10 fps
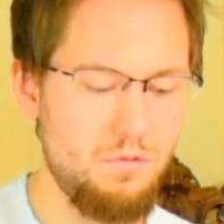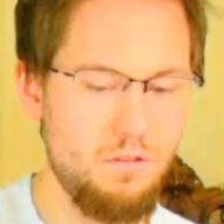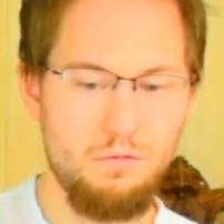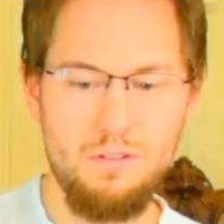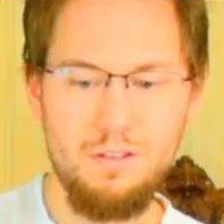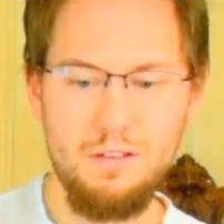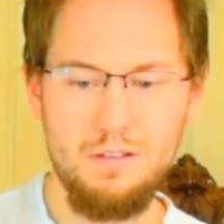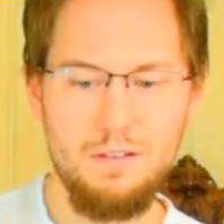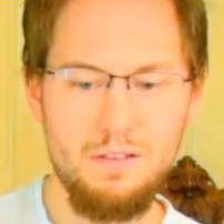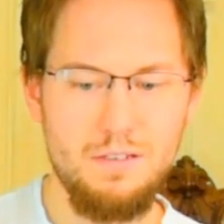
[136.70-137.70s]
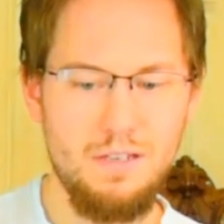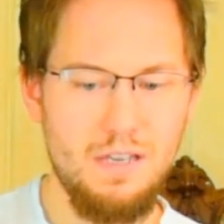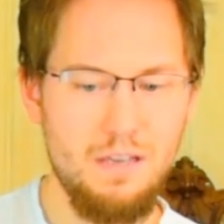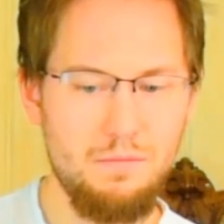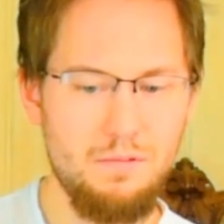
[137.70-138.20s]
those
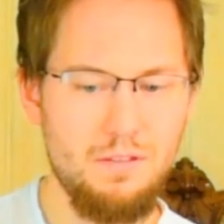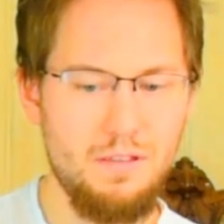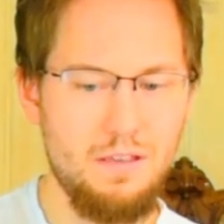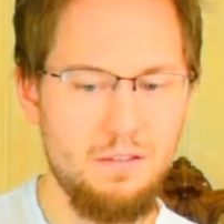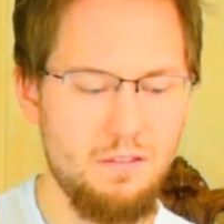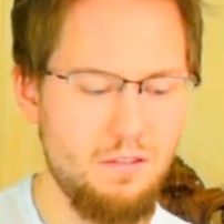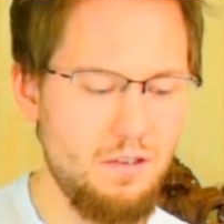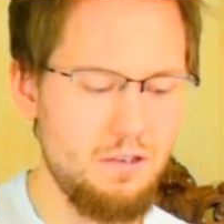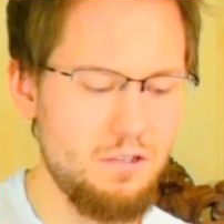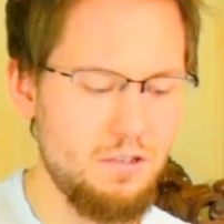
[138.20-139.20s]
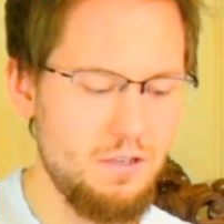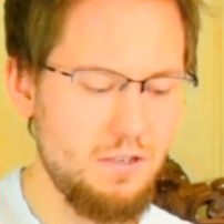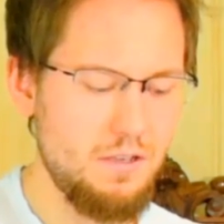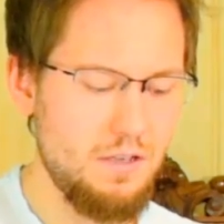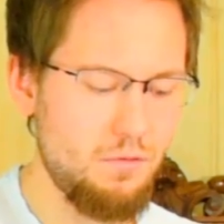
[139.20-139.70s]
tabs as such,
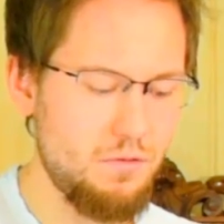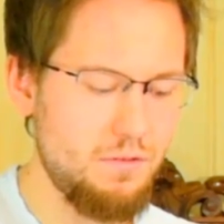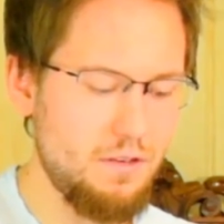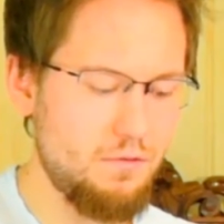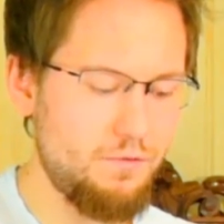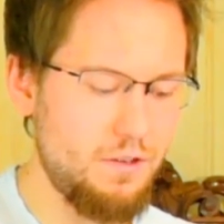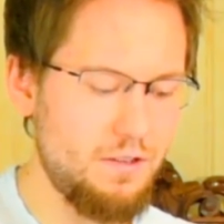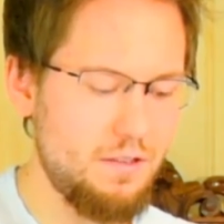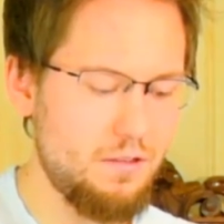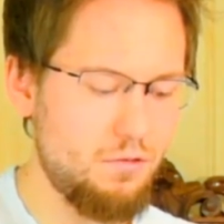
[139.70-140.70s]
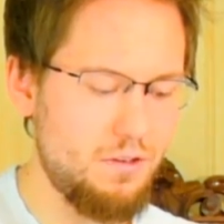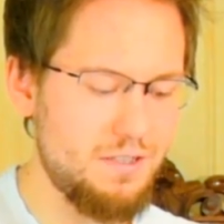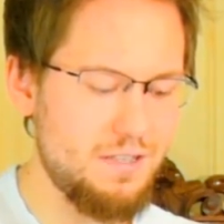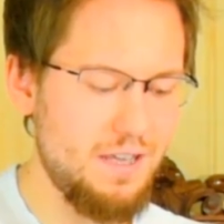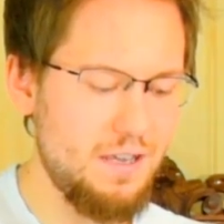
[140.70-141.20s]
and we transfer this to the
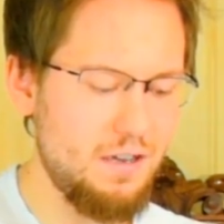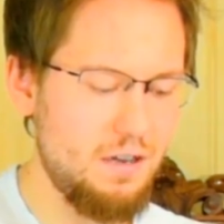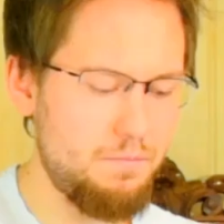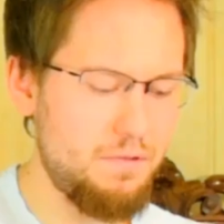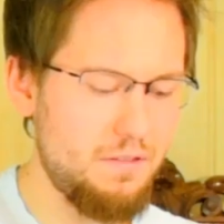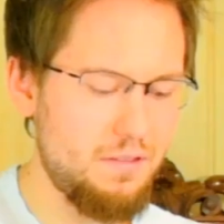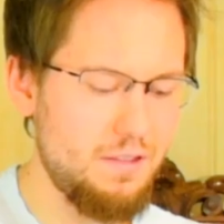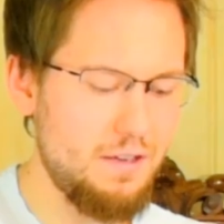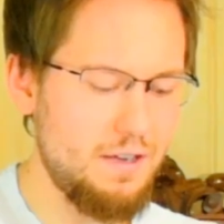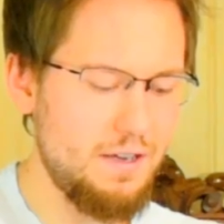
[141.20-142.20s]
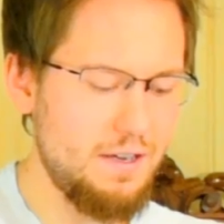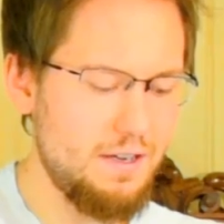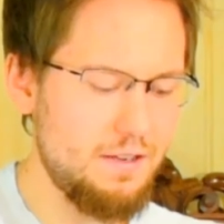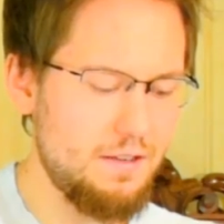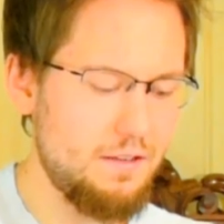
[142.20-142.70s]
take up
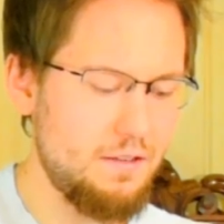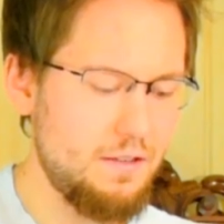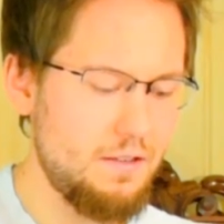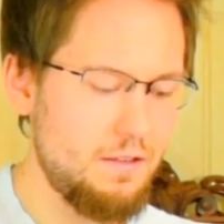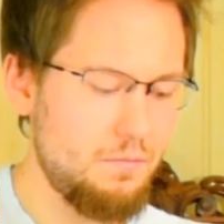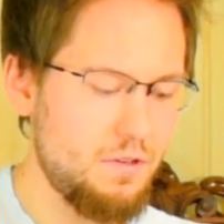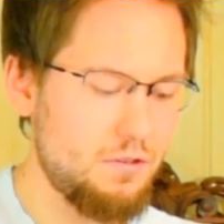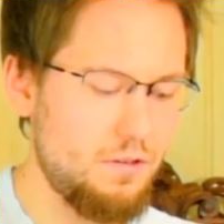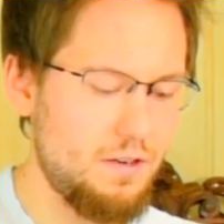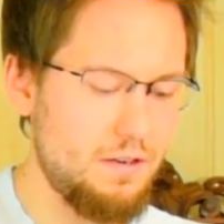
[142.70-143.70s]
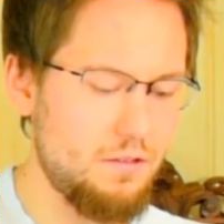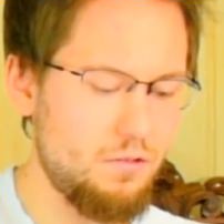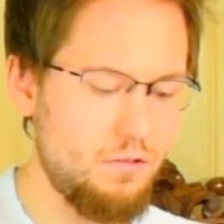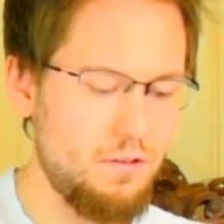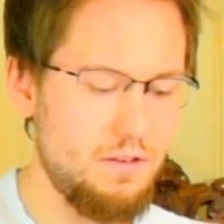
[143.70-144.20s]
side, make sure that it's
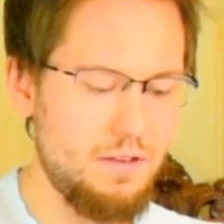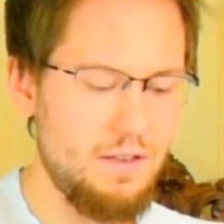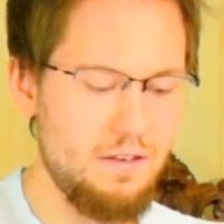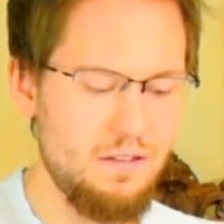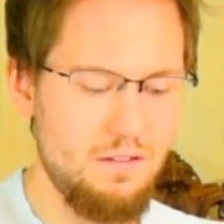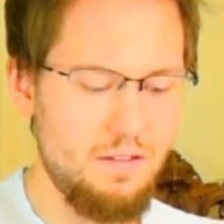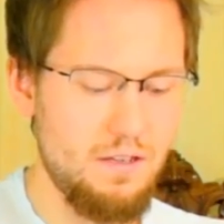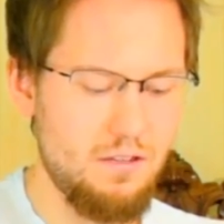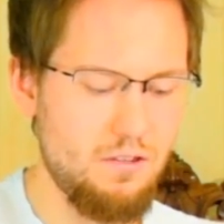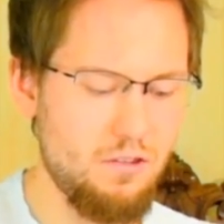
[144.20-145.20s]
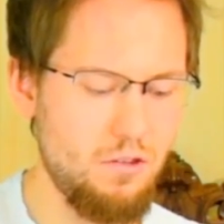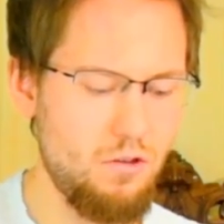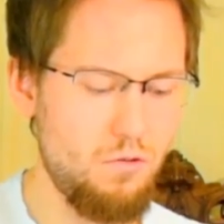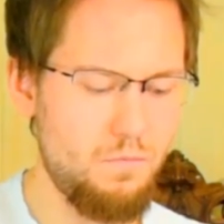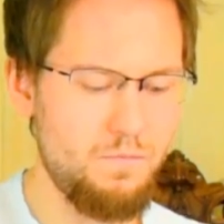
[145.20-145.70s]
good in like
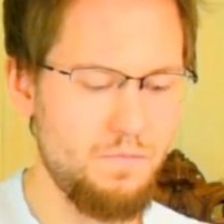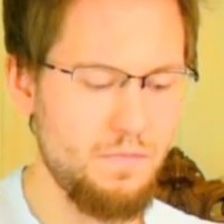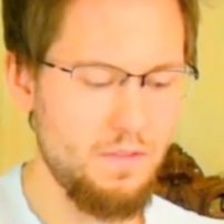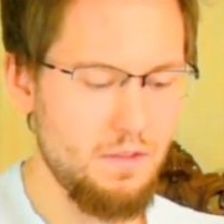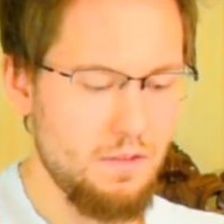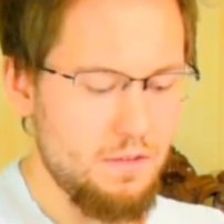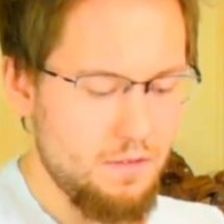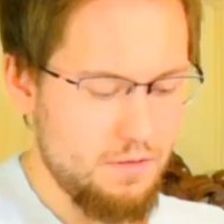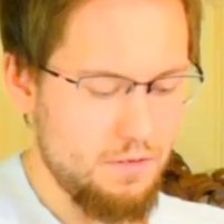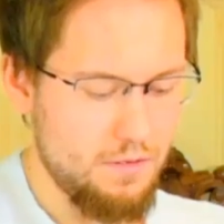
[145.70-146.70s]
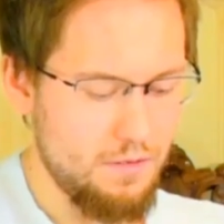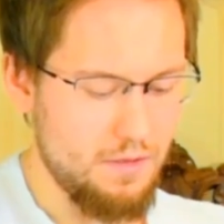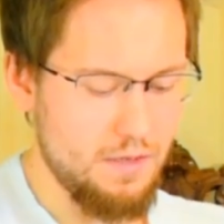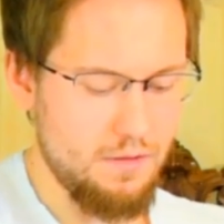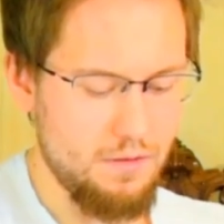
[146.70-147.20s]
so.
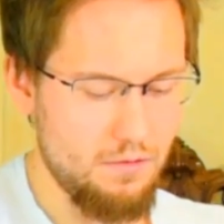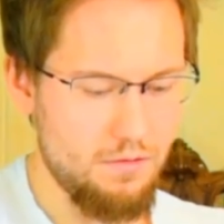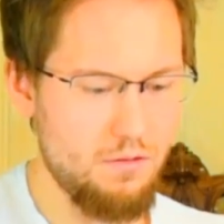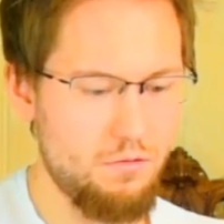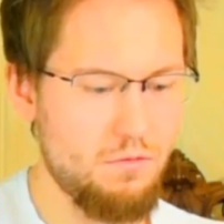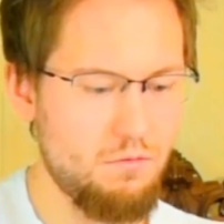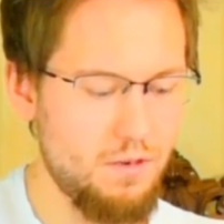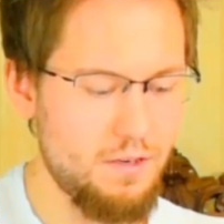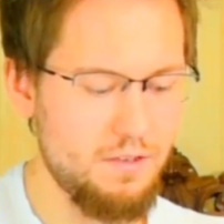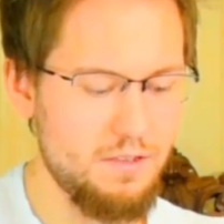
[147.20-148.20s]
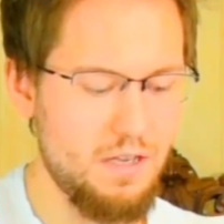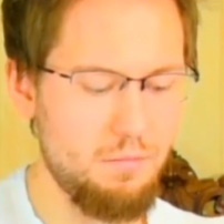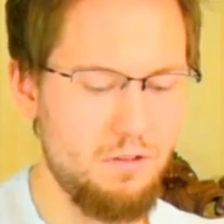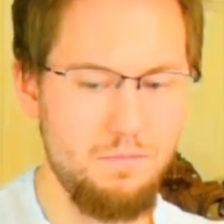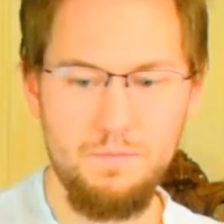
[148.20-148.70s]
Yeah, there is no crud on the
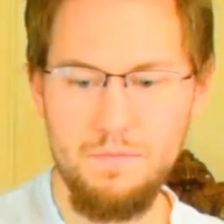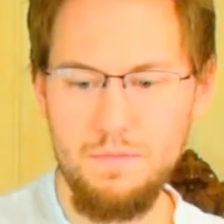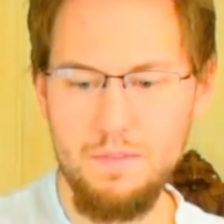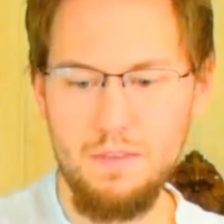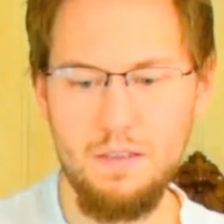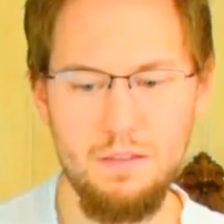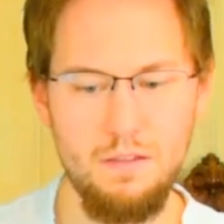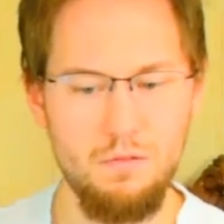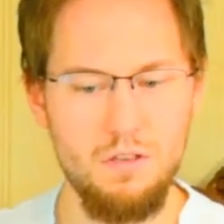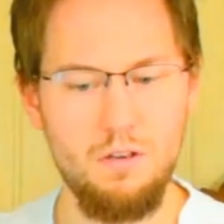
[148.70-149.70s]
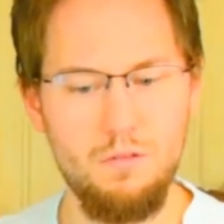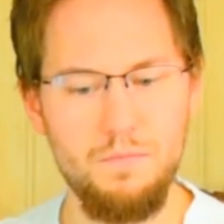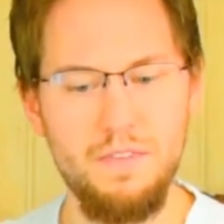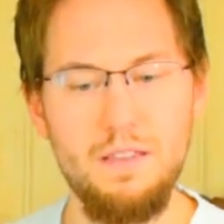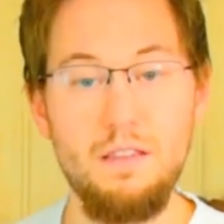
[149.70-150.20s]
table. There we go.
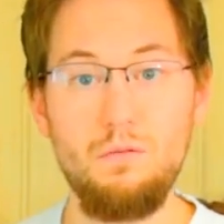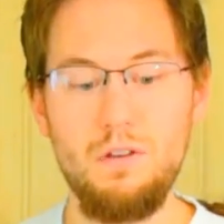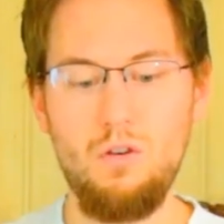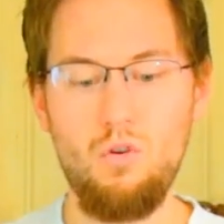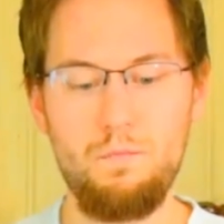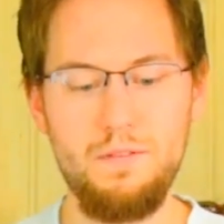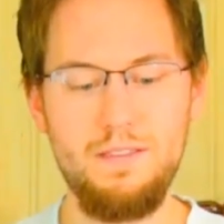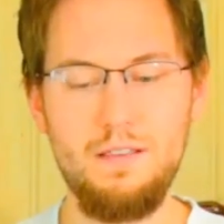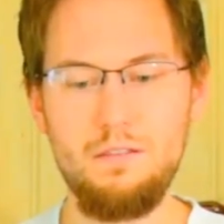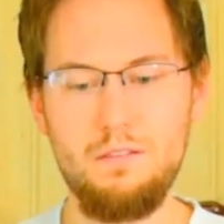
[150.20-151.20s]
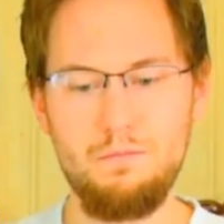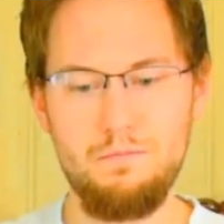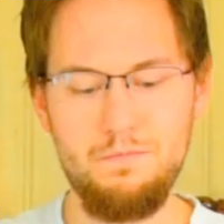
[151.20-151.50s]
And then we open this.